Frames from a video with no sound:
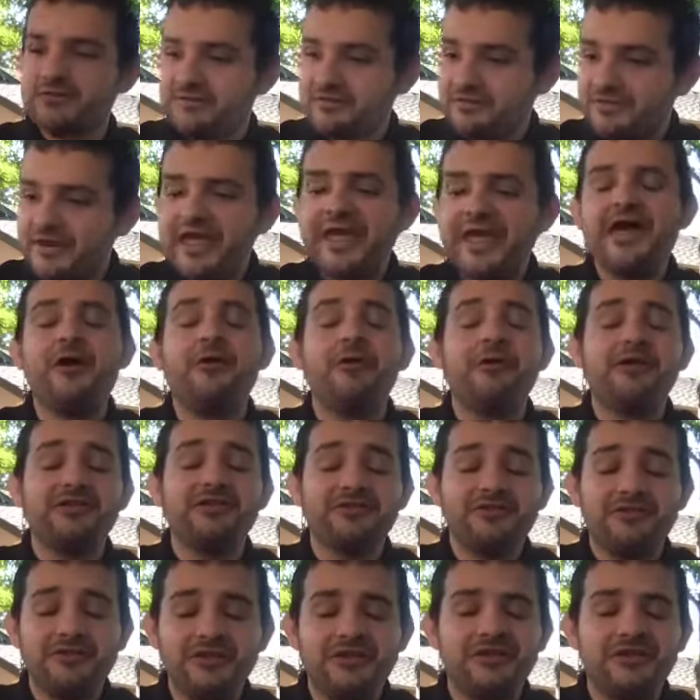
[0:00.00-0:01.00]
Now
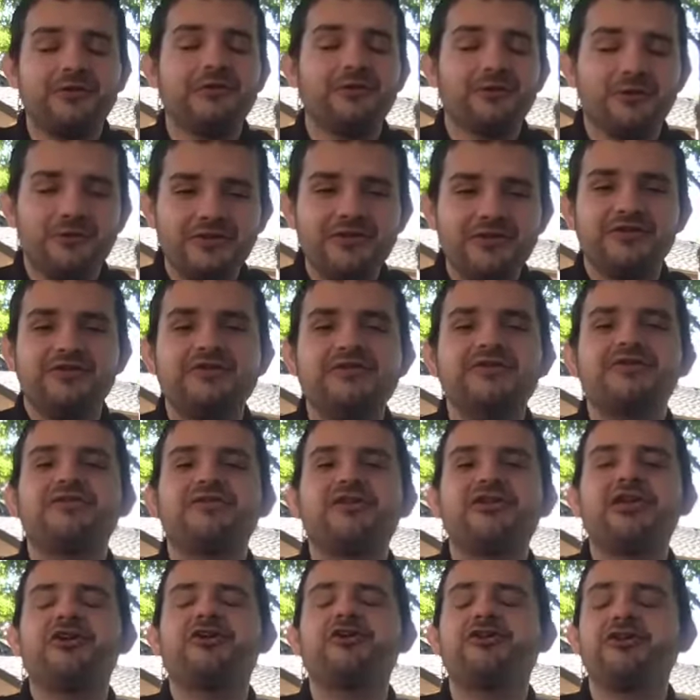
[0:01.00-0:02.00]
is the year. This is
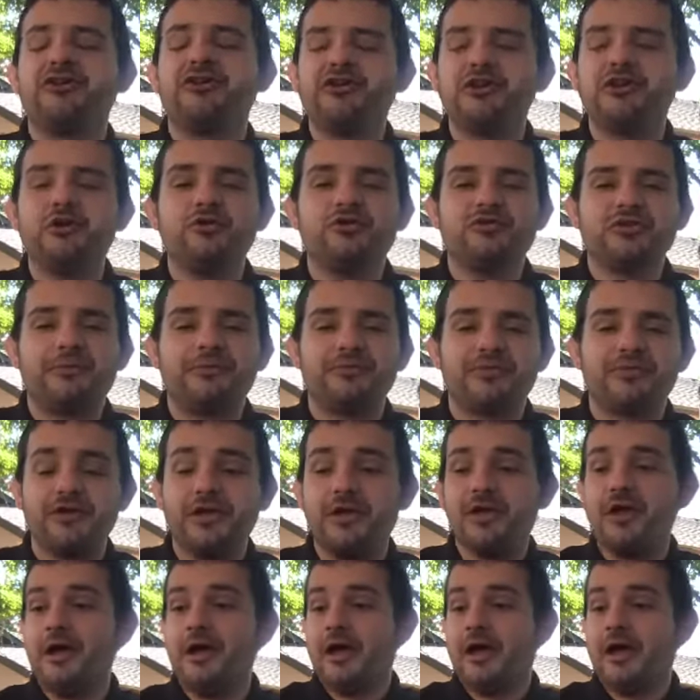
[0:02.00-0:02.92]
the year to do something.